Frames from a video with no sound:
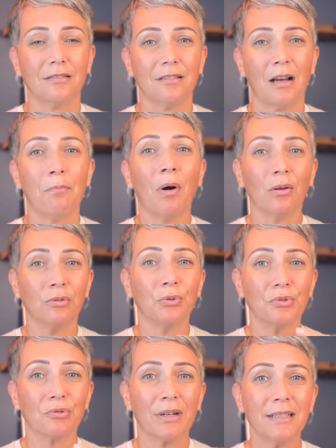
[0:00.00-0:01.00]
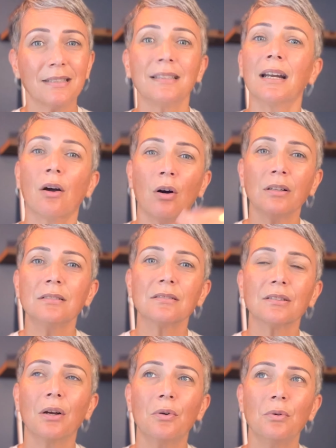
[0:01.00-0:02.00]
about those traits. And there are
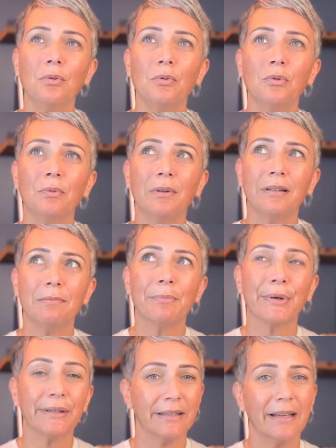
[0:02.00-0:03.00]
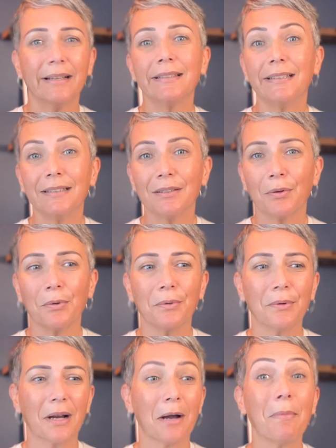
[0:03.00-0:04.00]
others who pretend
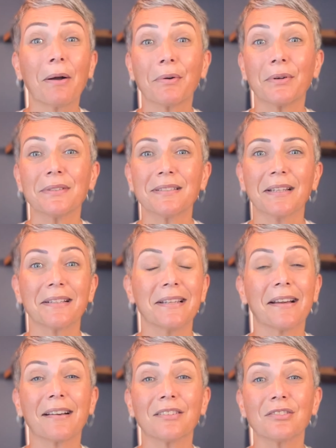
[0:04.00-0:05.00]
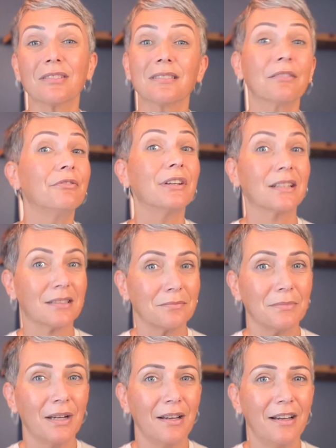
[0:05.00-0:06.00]
or come across like they are just a
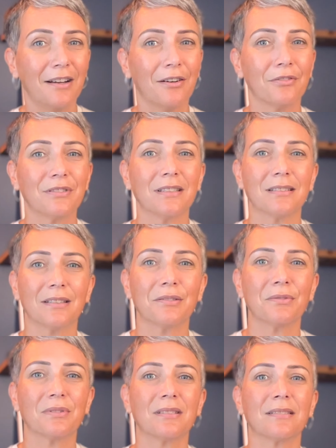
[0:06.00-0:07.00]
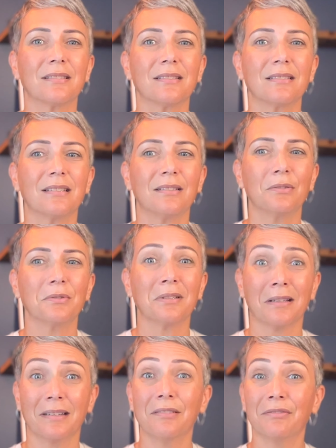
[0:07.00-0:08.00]
victim of the circumstances, and those
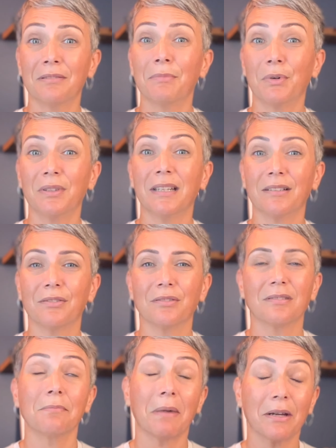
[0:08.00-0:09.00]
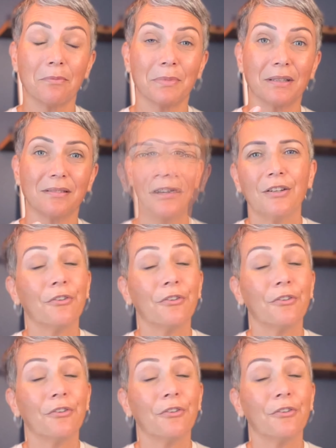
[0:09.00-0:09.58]
are even more dangerous in my opinion.